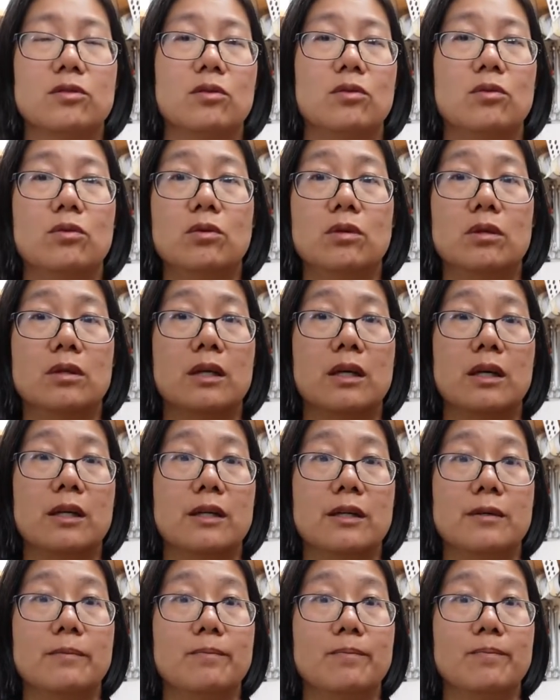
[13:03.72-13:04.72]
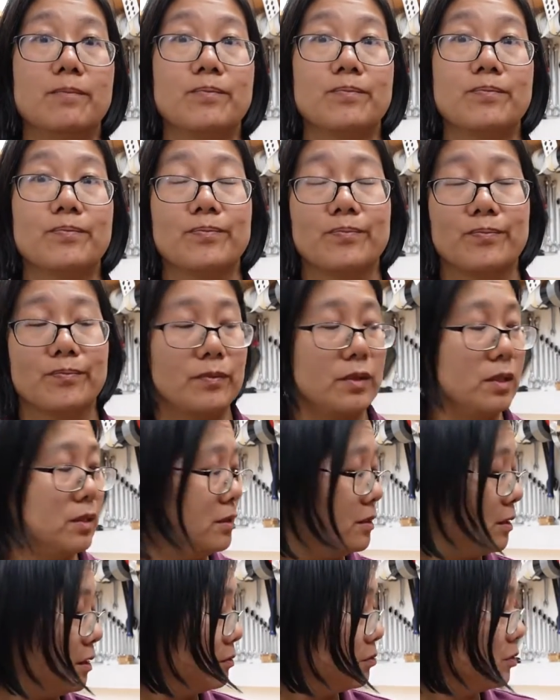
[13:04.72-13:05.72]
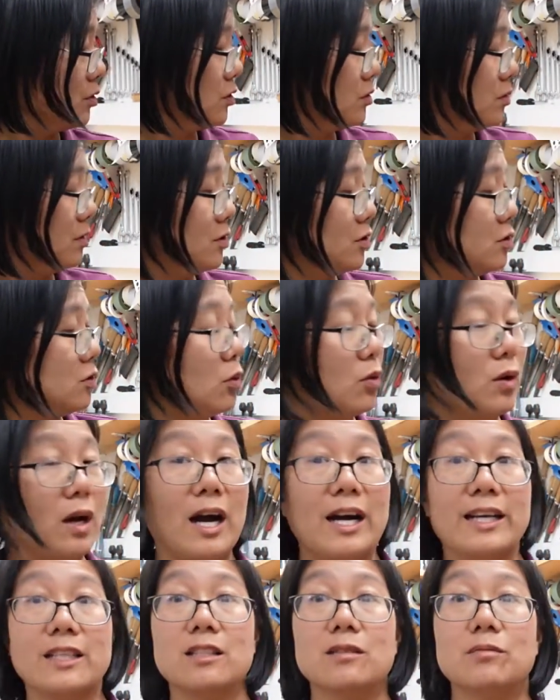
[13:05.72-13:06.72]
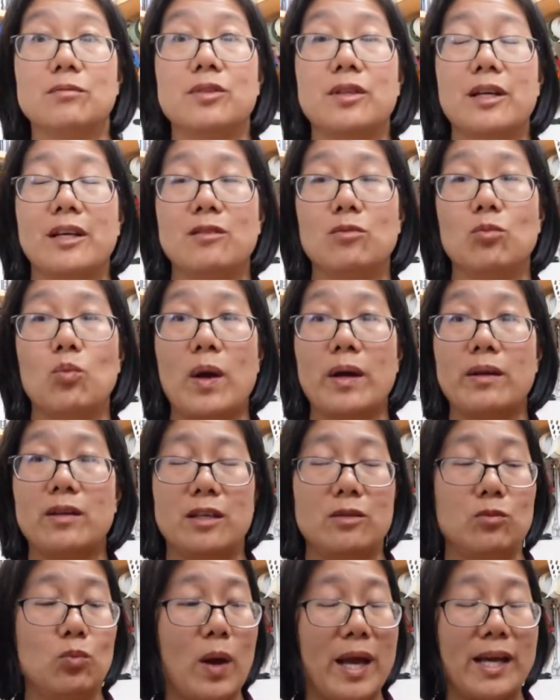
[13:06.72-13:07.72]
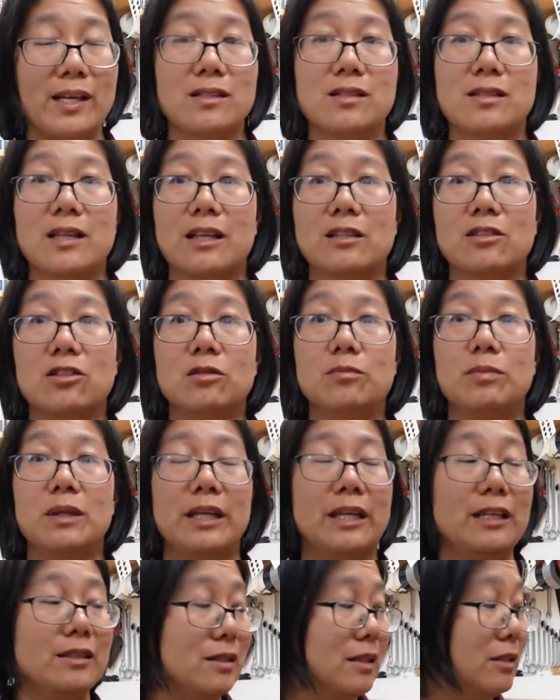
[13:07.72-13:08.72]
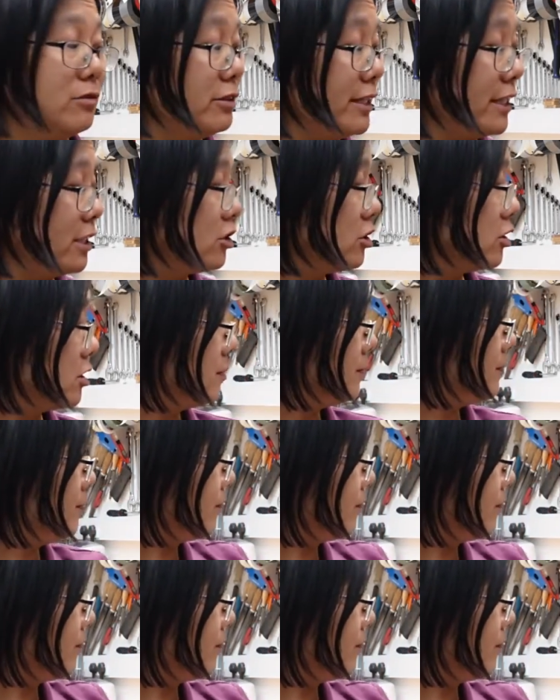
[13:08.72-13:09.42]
or store items in ways that could be easily reached.